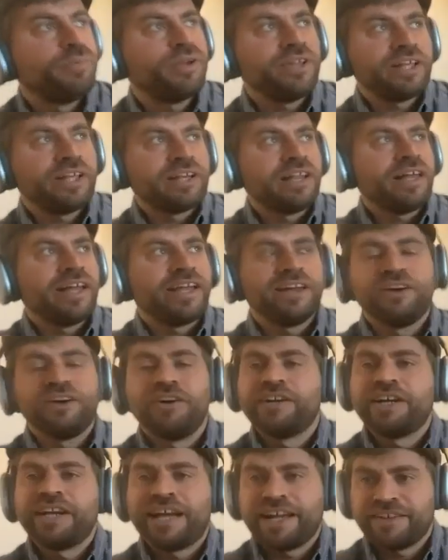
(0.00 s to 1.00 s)
putting light
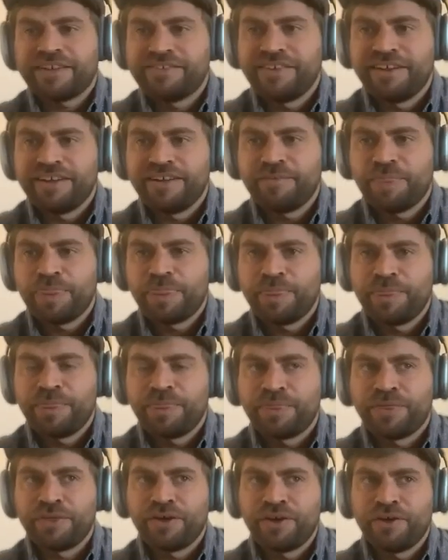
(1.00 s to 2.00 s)
on an actor
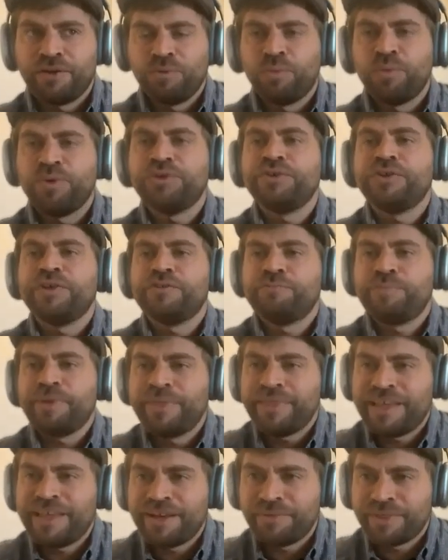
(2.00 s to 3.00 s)
that wouldn't have
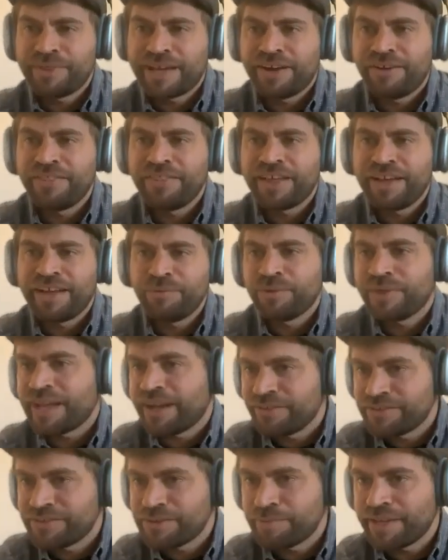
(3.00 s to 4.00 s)
been there without
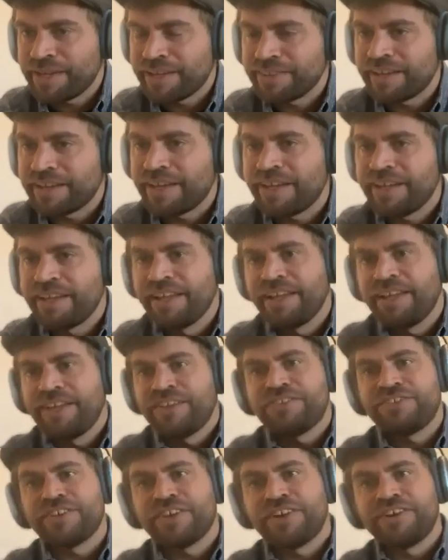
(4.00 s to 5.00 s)
it being there.
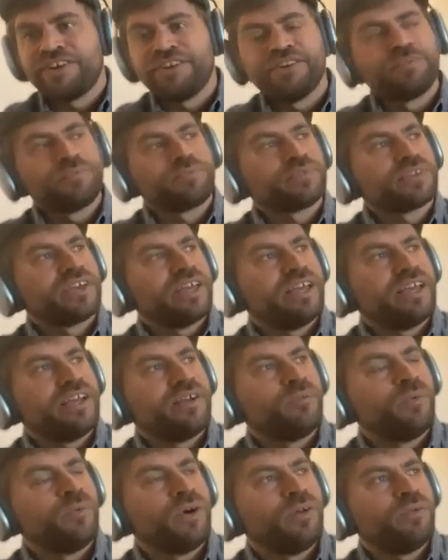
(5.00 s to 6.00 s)
So
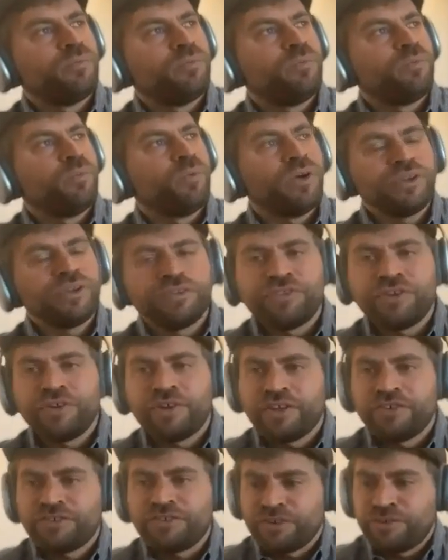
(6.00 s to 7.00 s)
what you're
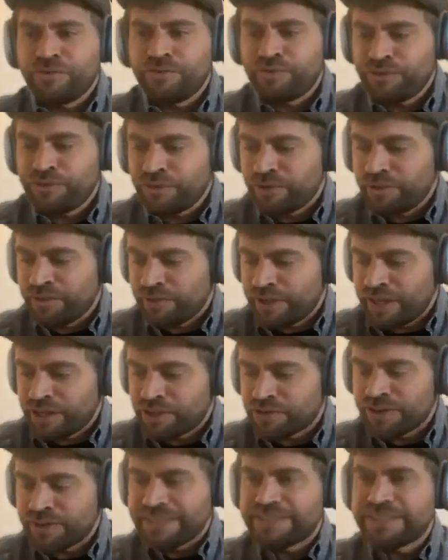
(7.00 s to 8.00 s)
doing is sort of you're
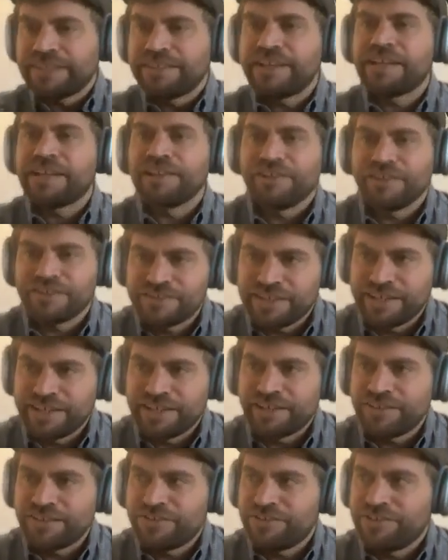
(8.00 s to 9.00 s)
increasing the
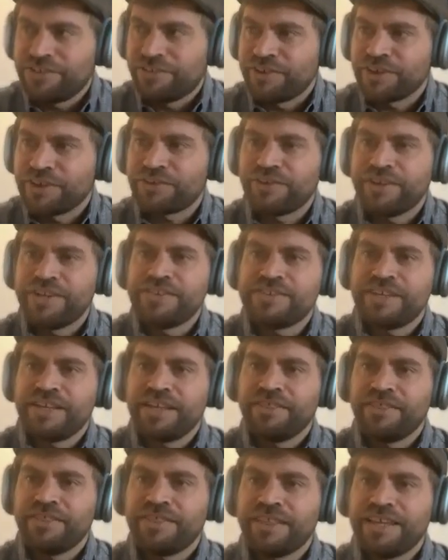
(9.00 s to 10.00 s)
glossiness, you're
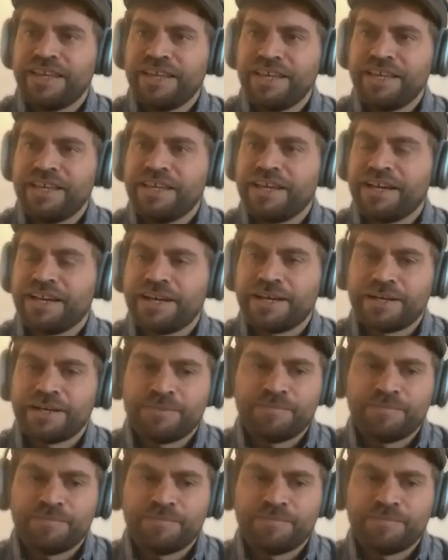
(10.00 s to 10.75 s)
increasing the